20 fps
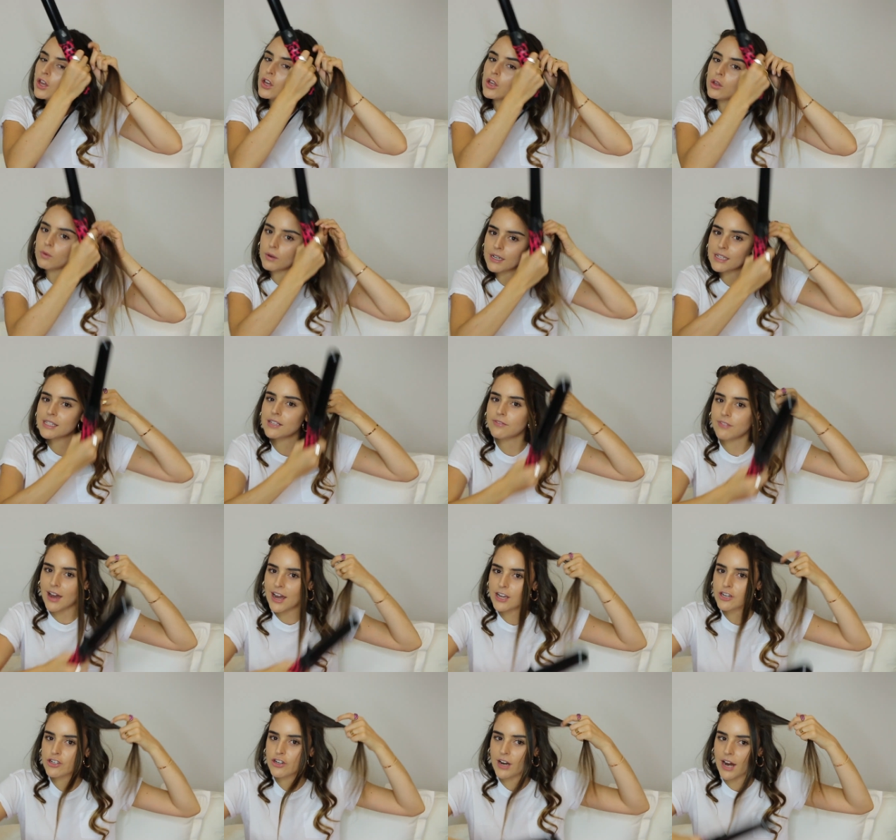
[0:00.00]
You want to
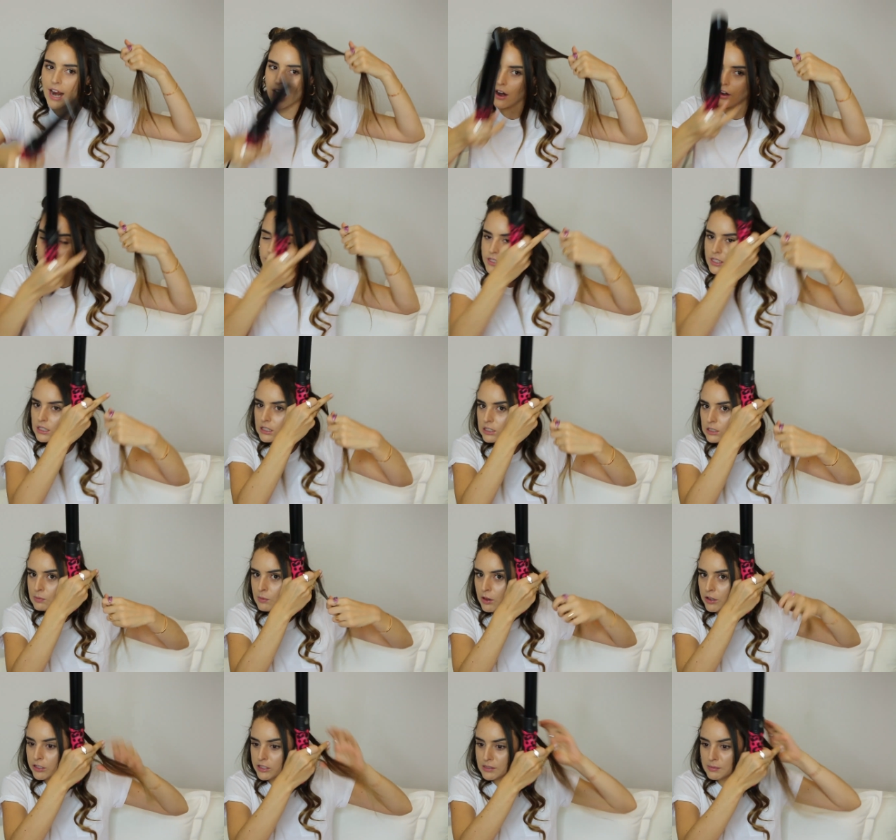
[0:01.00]
divide your hair into the
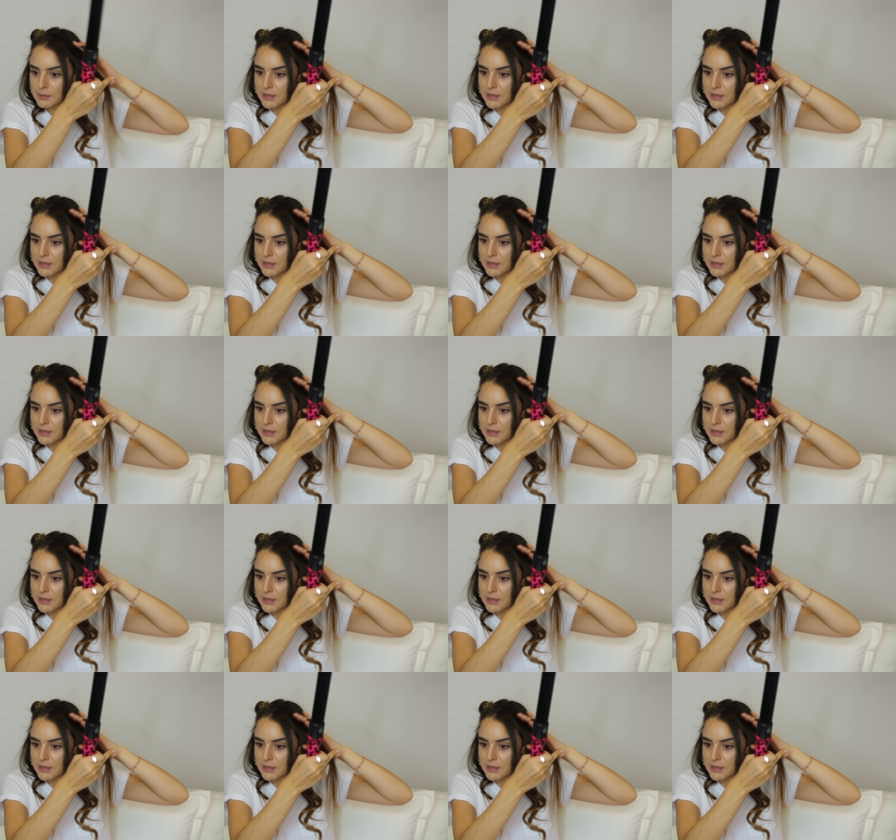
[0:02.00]
smallest